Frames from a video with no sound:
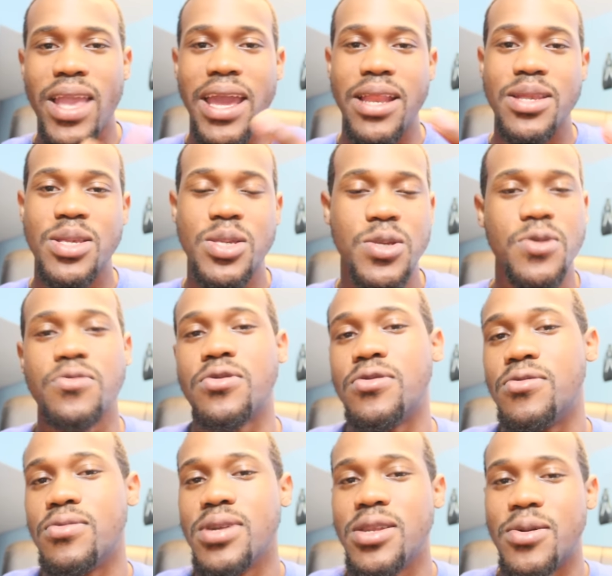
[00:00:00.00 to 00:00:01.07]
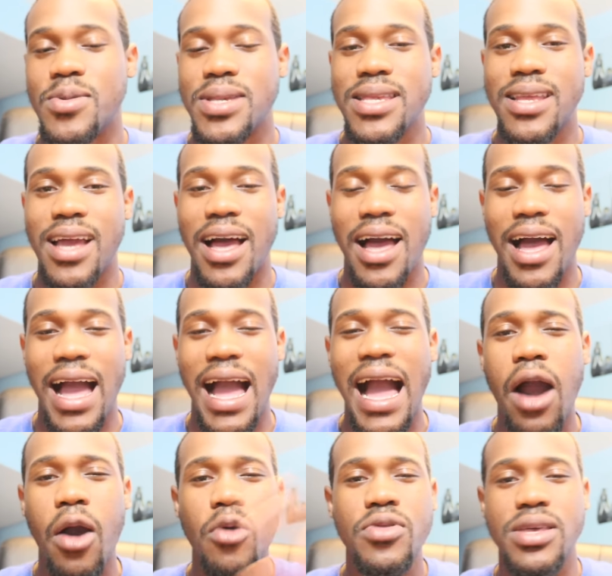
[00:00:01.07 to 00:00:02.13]
And And Suru, you know, uh,
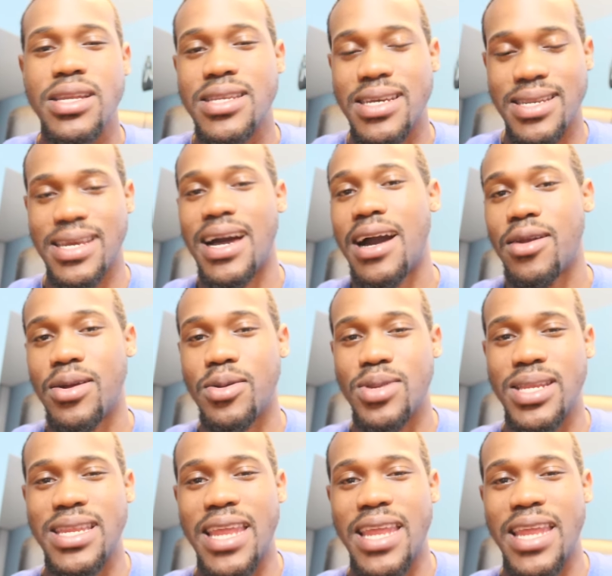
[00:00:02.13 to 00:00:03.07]
how the Tentara,